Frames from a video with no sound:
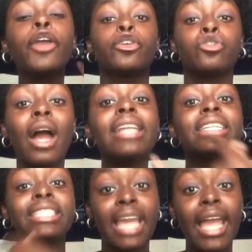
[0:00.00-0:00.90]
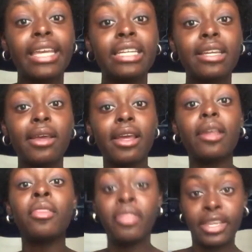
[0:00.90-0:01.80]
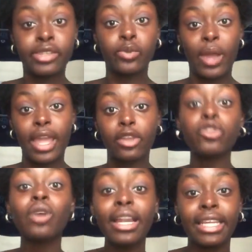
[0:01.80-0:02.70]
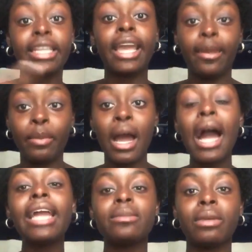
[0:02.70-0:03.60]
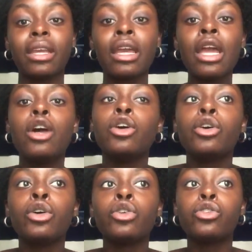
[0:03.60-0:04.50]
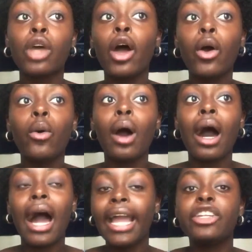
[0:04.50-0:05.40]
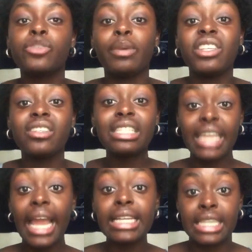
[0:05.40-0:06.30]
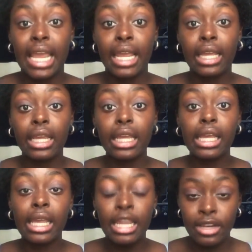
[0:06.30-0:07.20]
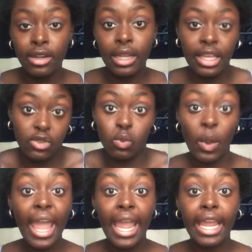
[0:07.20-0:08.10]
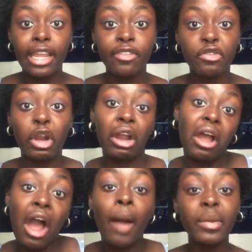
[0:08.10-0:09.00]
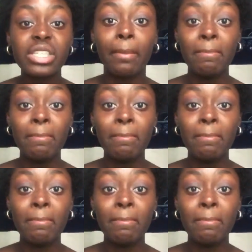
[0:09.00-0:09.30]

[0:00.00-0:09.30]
you're trying to get this way. You're trying to get behind me. So I just been standing in his way for almost a